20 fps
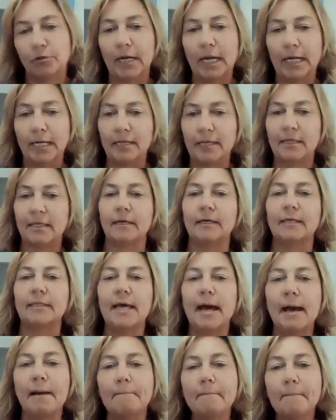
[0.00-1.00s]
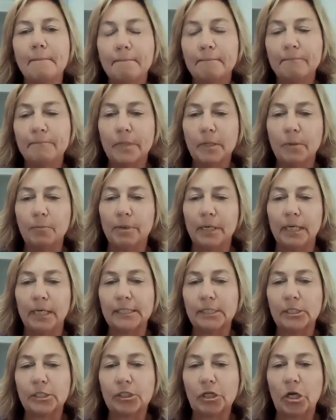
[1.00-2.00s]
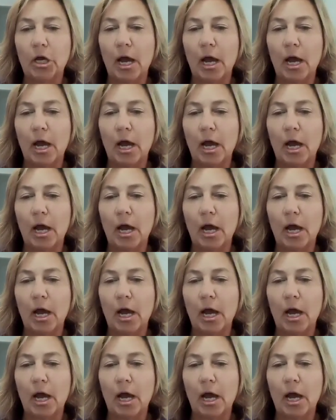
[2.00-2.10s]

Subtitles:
or anything like that, But